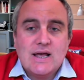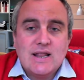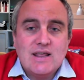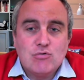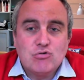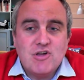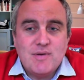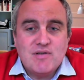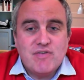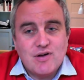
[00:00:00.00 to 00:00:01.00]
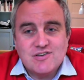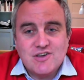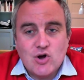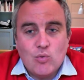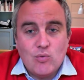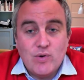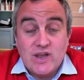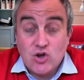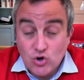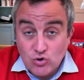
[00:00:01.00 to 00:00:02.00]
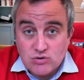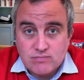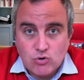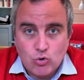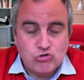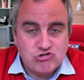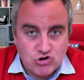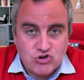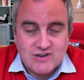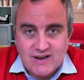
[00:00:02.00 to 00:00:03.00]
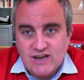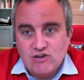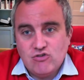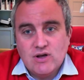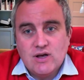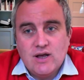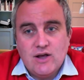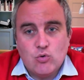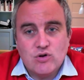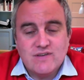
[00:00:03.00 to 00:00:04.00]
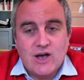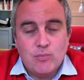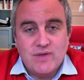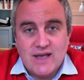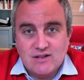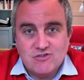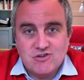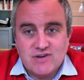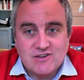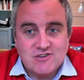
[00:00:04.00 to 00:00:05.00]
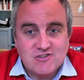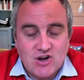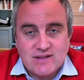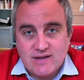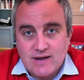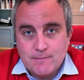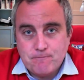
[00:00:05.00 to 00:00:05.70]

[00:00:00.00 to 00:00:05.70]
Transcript: They've also been focusing on what we could or should teach in order to help the ills of our society.